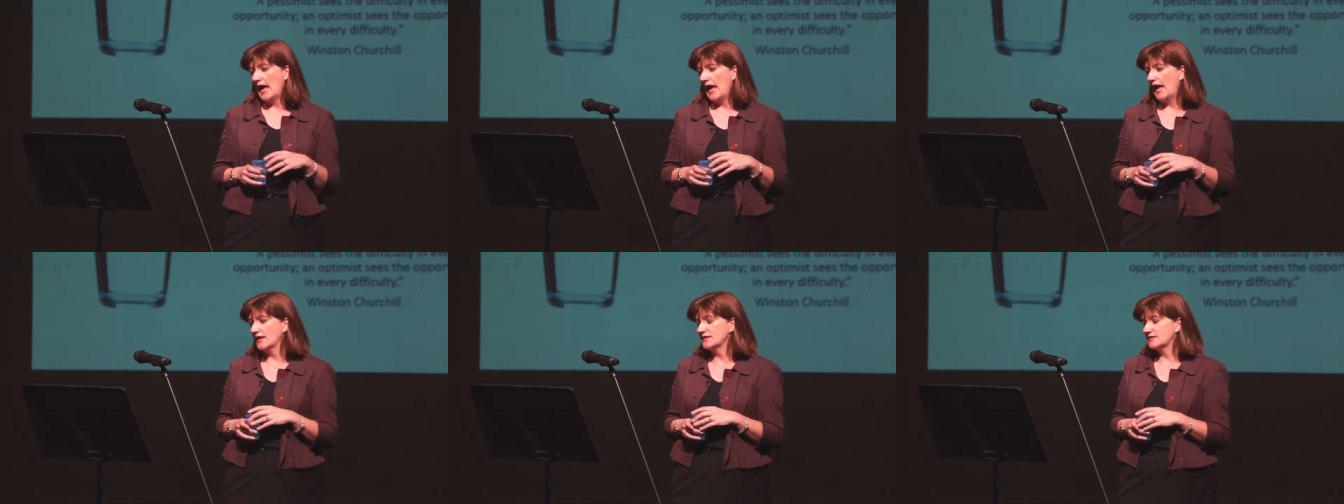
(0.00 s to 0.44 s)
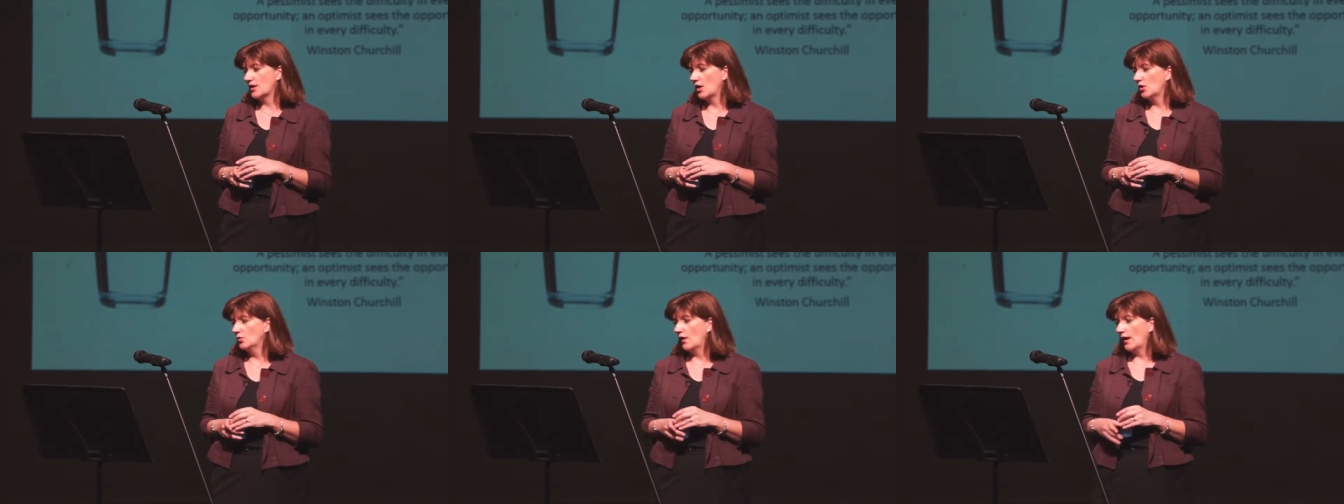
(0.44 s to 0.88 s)
And
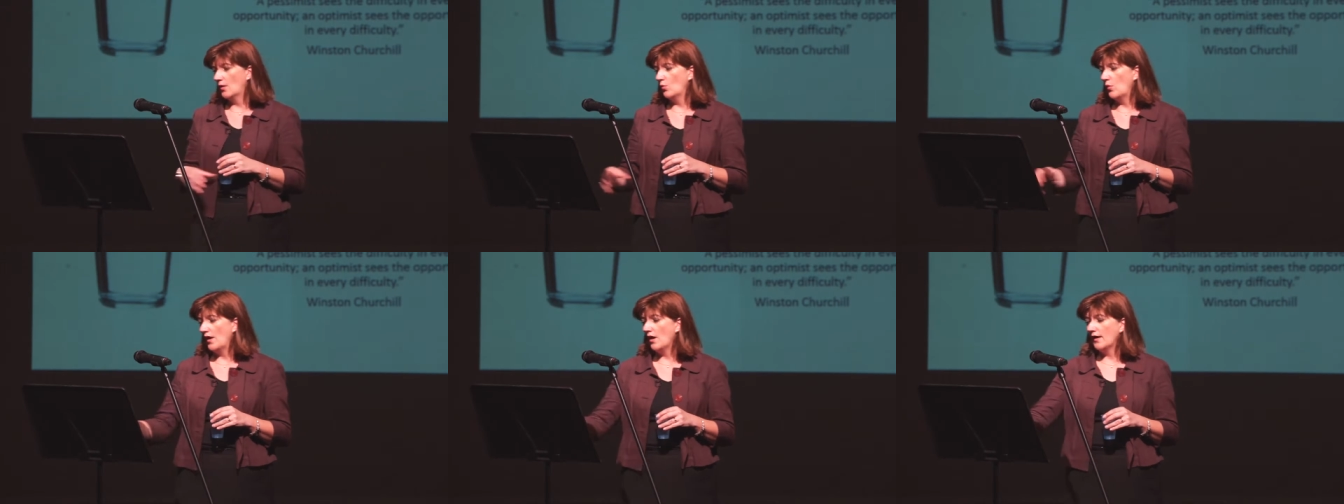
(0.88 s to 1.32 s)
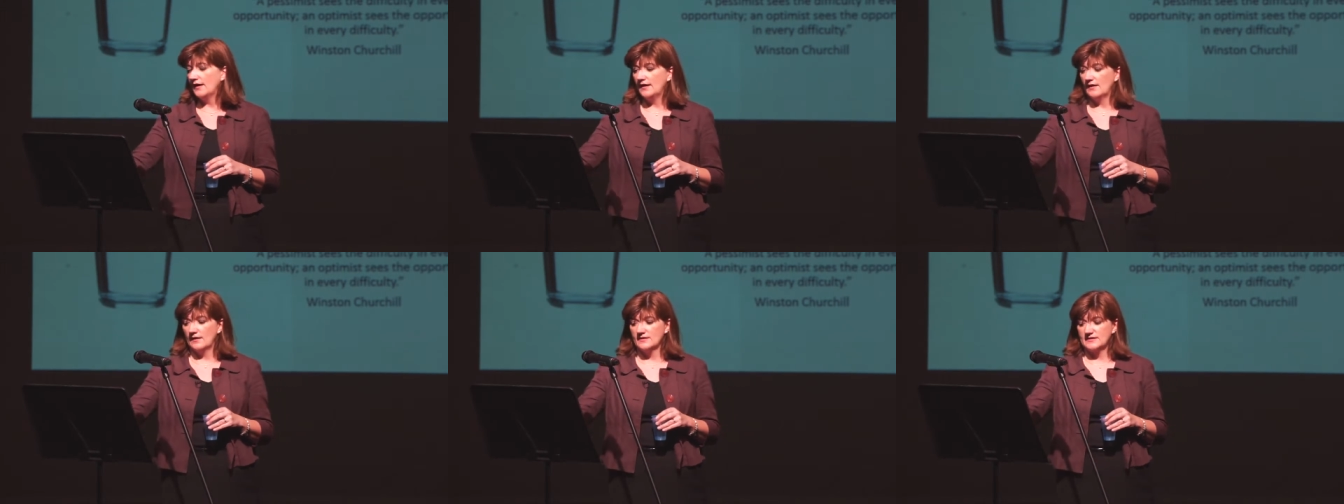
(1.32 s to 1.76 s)
so when
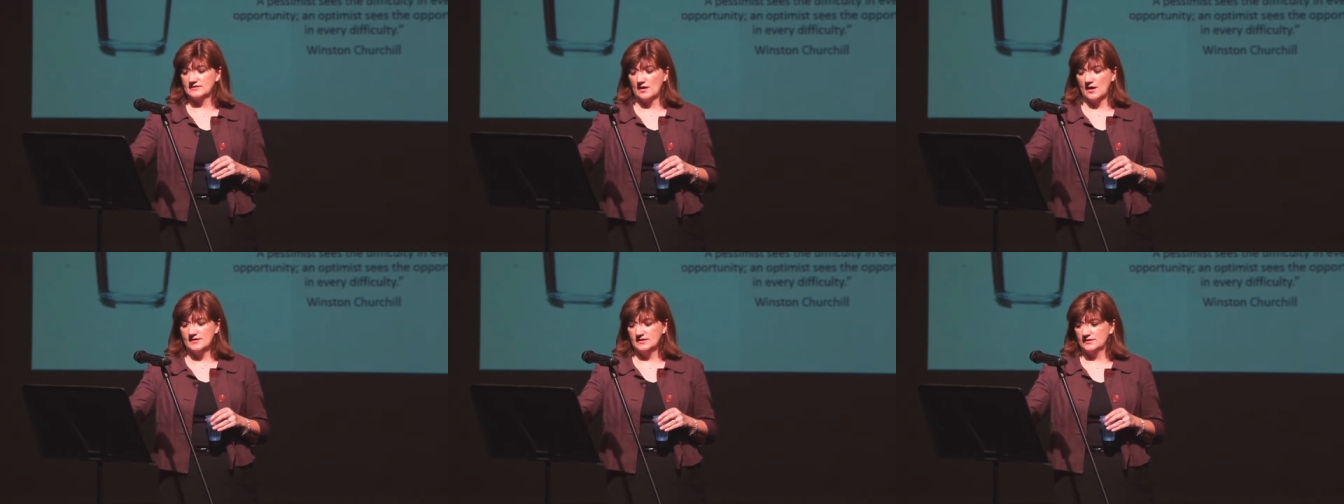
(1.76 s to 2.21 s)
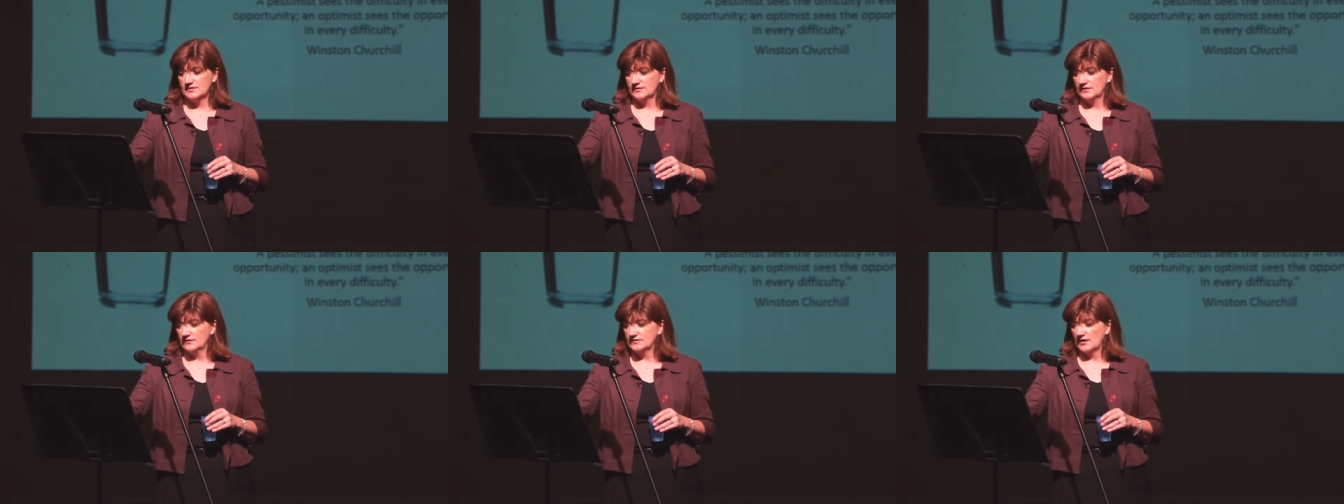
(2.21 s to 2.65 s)
I decided
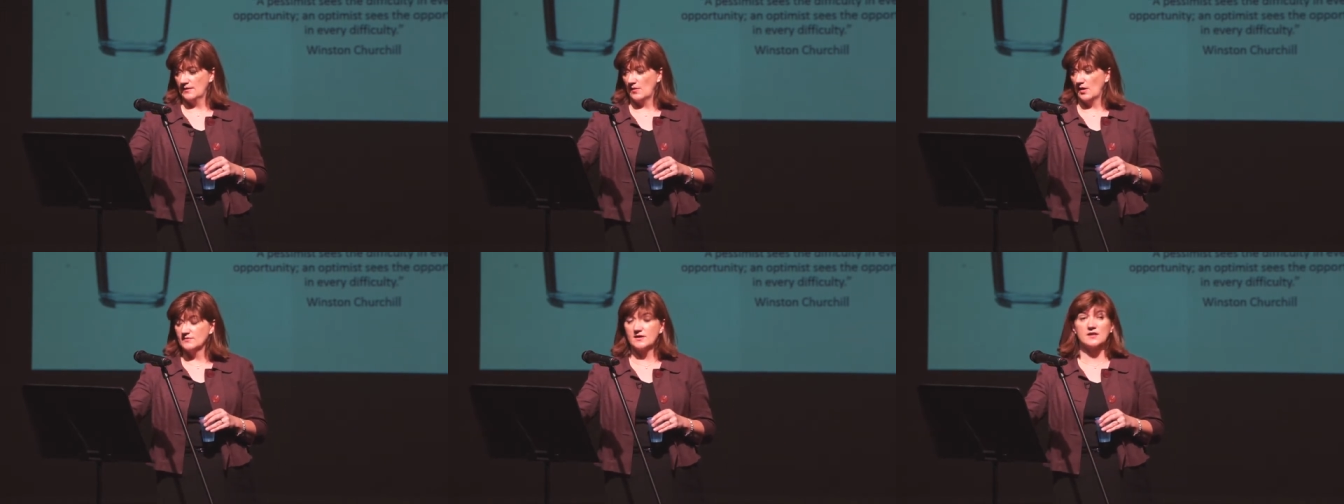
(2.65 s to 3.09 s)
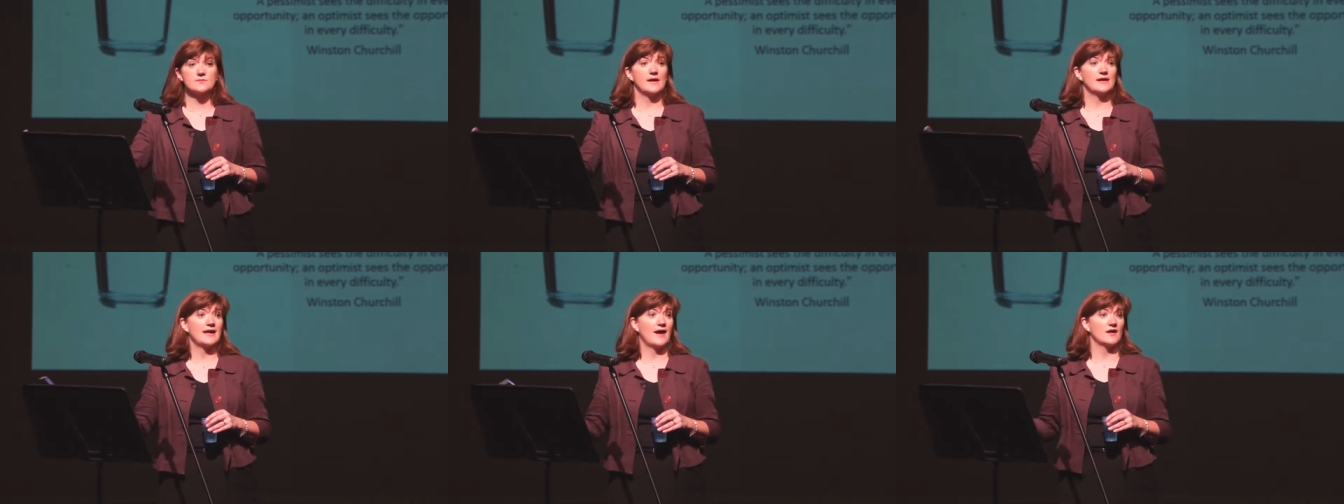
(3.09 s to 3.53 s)
that I was going to
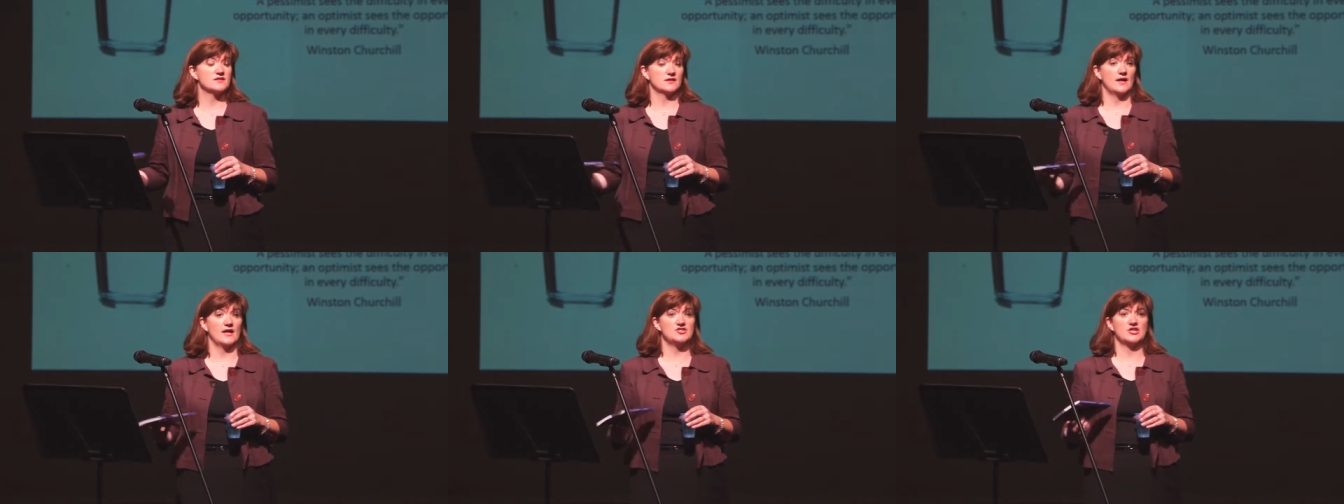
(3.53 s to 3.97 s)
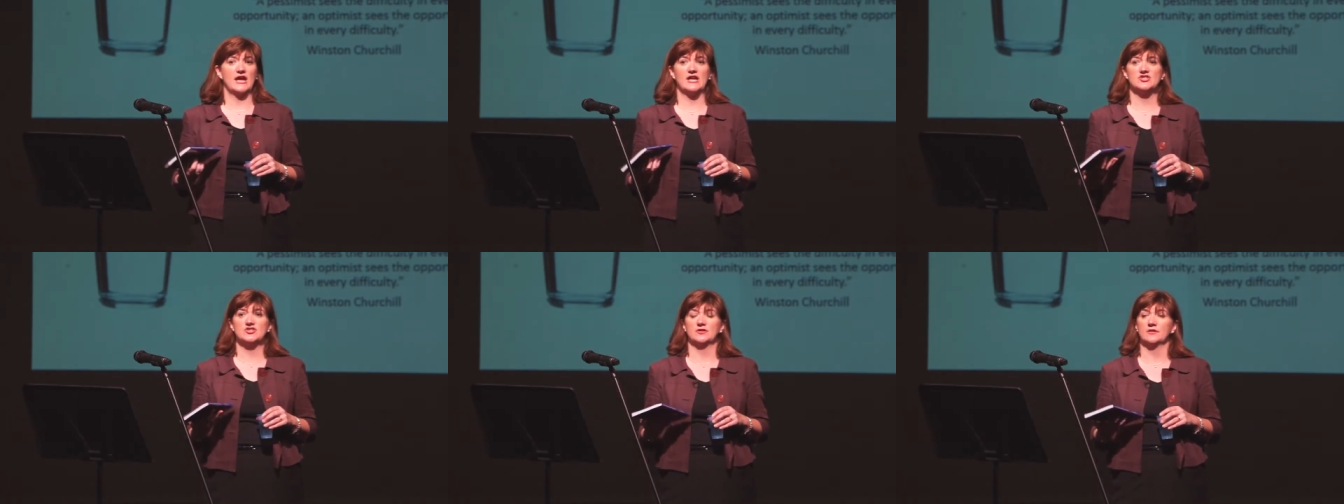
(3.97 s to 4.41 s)
make character
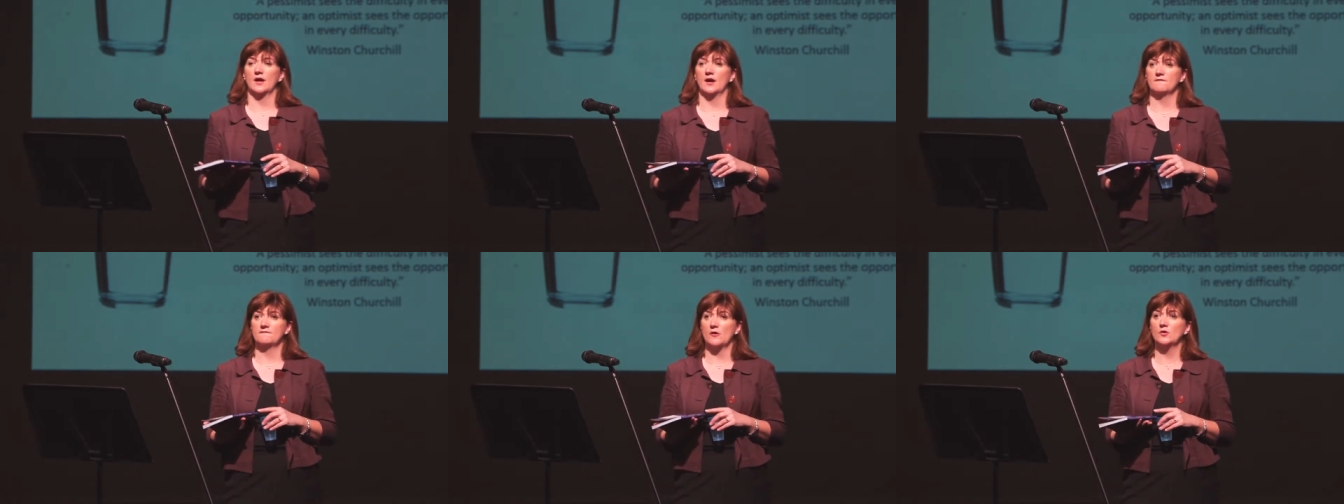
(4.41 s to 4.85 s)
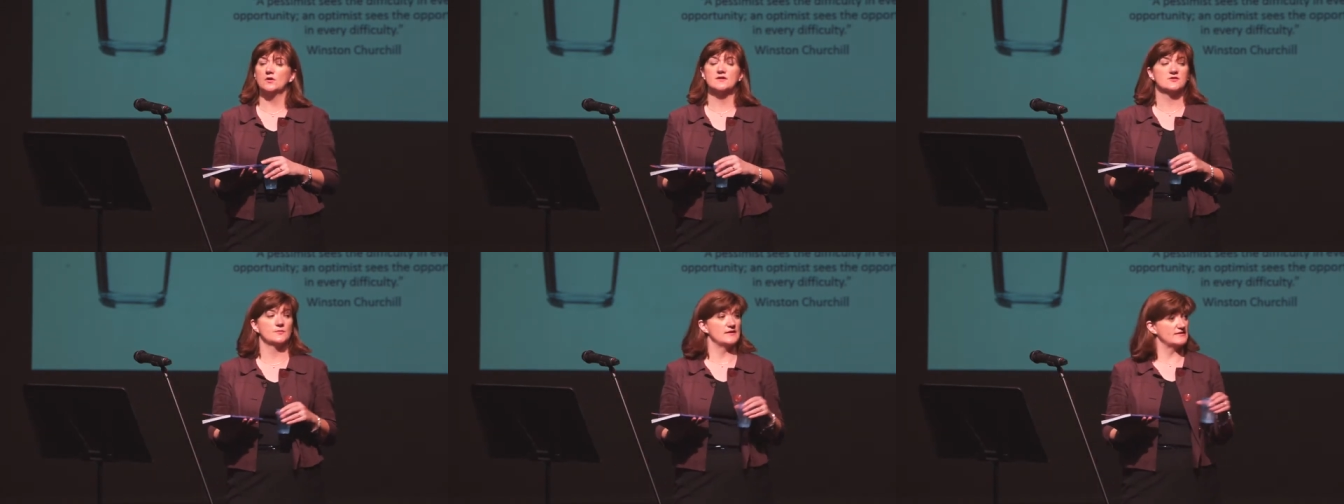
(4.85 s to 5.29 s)
education a
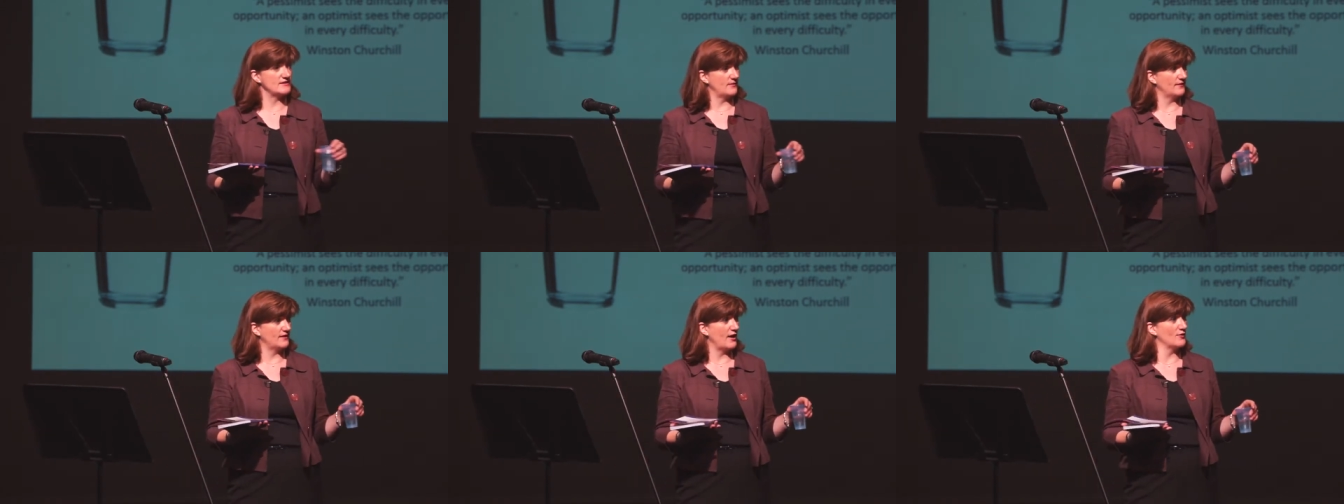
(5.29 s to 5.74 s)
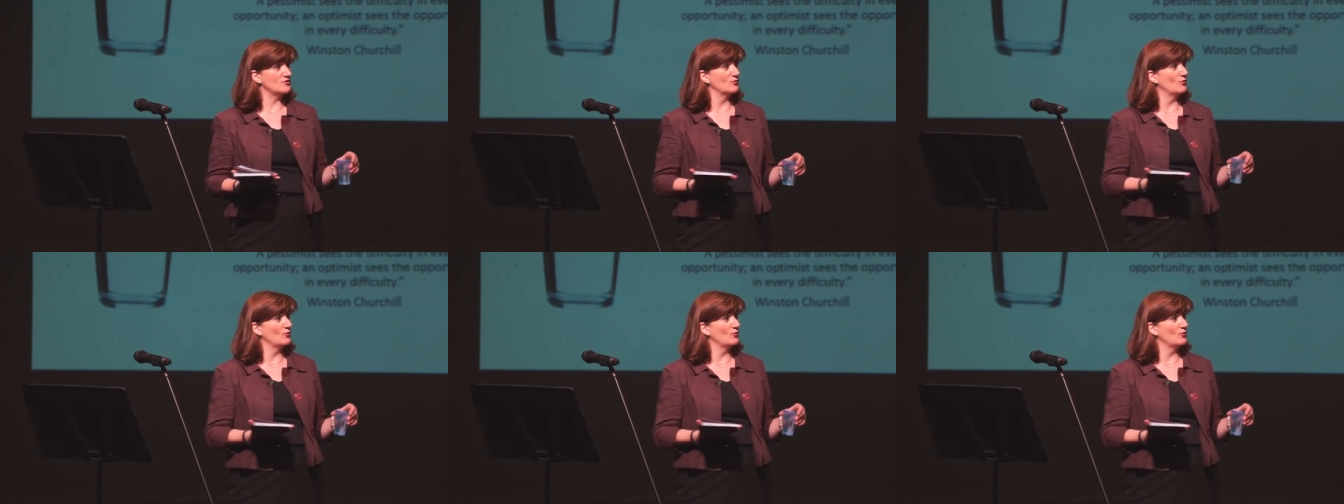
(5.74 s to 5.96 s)
focus, and we set up the Character